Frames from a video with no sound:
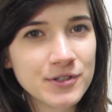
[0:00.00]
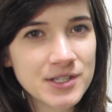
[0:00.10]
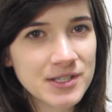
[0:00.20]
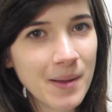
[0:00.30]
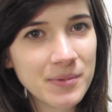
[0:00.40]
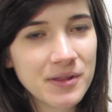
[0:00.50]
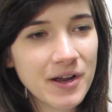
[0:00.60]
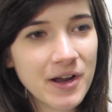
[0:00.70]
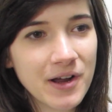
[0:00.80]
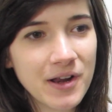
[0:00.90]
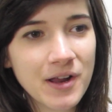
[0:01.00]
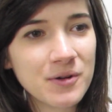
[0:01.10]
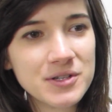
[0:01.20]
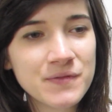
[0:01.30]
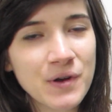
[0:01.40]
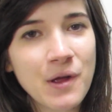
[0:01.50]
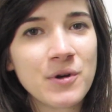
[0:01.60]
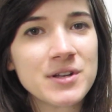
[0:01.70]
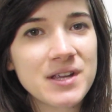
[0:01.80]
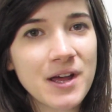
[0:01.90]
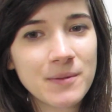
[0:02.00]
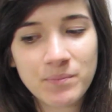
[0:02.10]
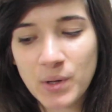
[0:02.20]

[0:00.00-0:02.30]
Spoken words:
stopped there, and I always forget where it's at.